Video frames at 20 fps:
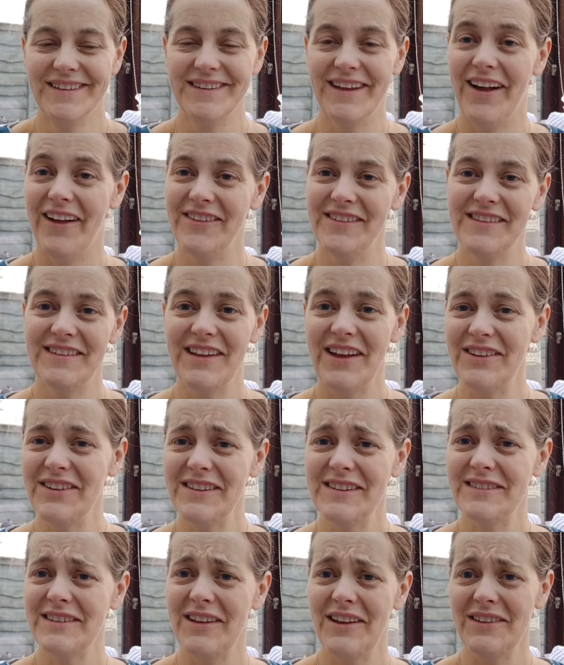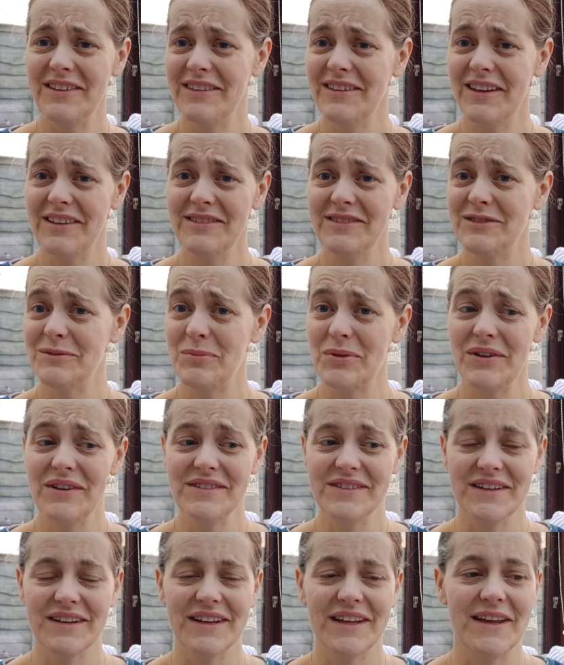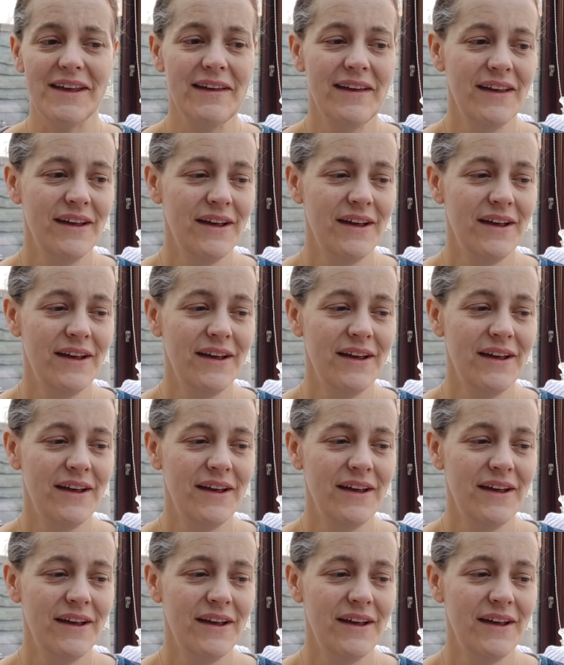unsurprisingly.